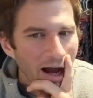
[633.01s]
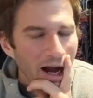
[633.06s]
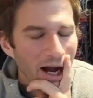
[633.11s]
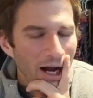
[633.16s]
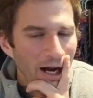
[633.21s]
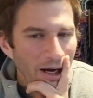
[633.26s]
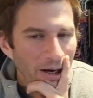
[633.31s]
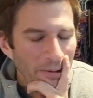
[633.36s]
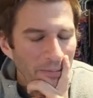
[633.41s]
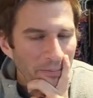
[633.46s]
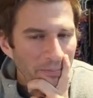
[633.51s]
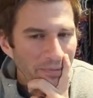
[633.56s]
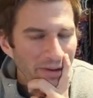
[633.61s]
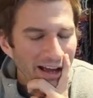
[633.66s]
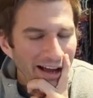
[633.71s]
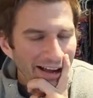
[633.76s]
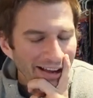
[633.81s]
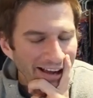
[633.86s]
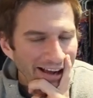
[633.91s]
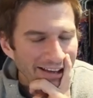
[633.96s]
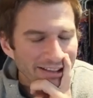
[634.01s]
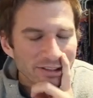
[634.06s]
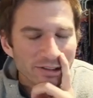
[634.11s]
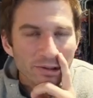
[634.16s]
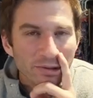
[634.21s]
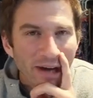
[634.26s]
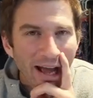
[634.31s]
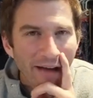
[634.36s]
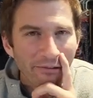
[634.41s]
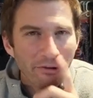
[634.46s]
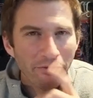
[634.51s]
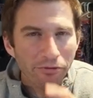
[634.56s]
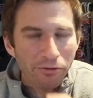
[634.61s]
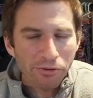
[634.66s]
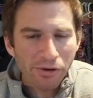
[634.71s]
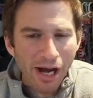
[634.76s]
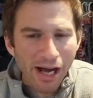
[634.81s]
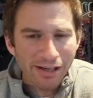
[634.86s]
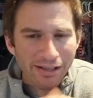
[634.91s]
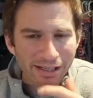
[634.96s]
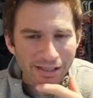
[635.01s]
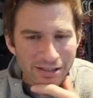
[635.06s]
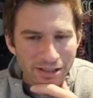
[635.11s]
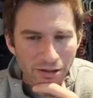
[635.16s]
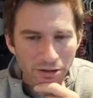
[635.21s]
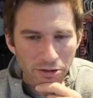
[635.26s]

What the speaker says: I do have a few context